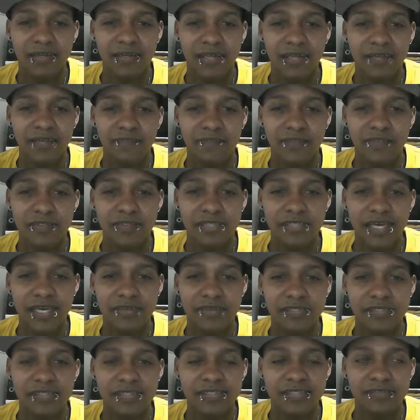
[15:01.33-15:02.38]
like a few
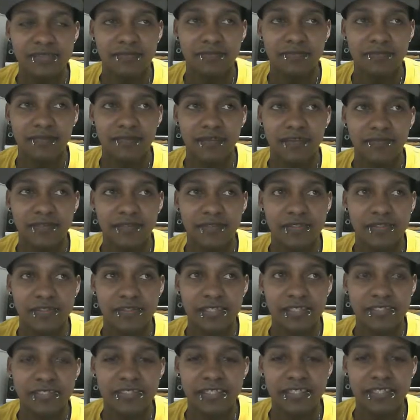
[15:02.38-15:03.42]
times, and this motherfucker
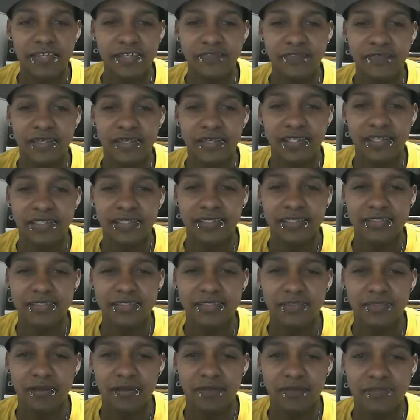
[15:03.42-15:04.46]
like still failing.
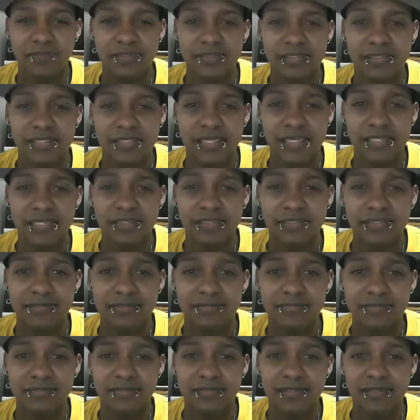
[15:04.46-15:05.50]
So I'm just like,
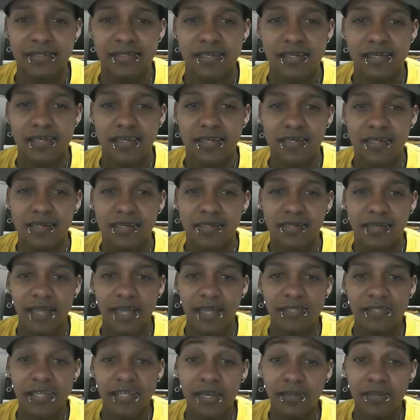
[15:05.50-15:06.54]
I
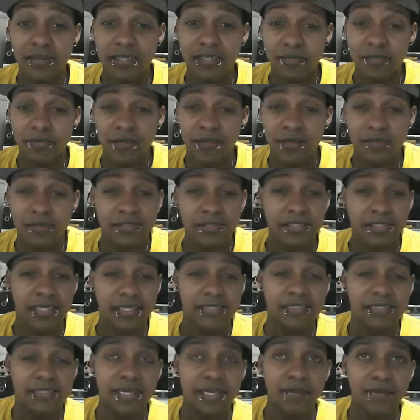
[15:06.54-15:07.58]
think I'll get it probably the
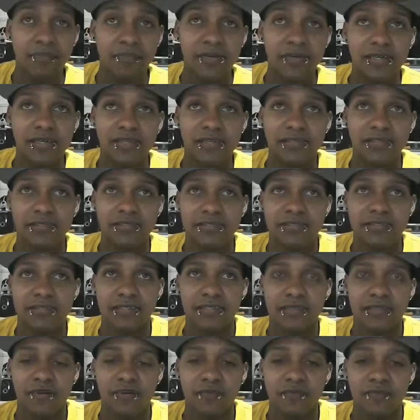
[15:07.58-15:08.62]
second time, but
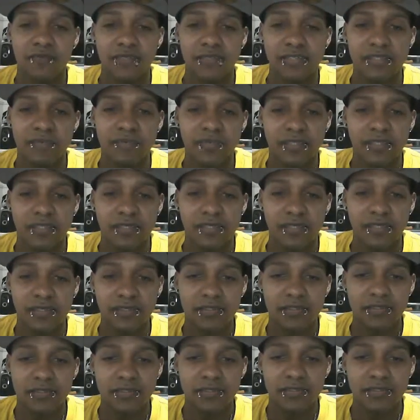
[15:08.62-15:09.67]
hopefully, but
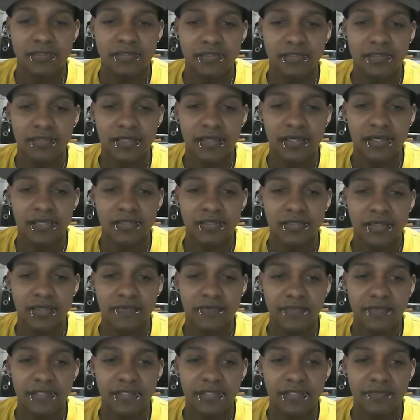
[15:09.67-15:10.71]
yeah,
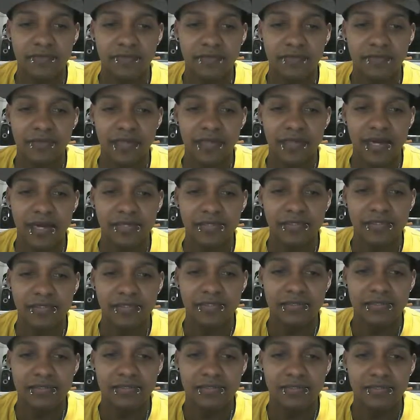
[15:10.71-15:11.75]
definitely. If not,
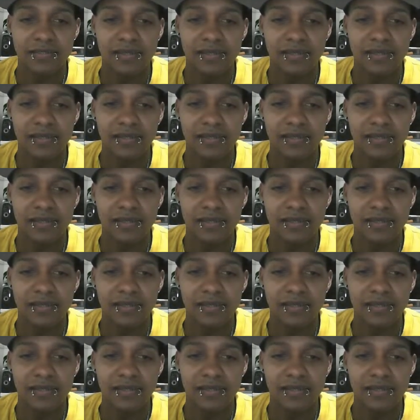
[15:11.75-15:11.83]
then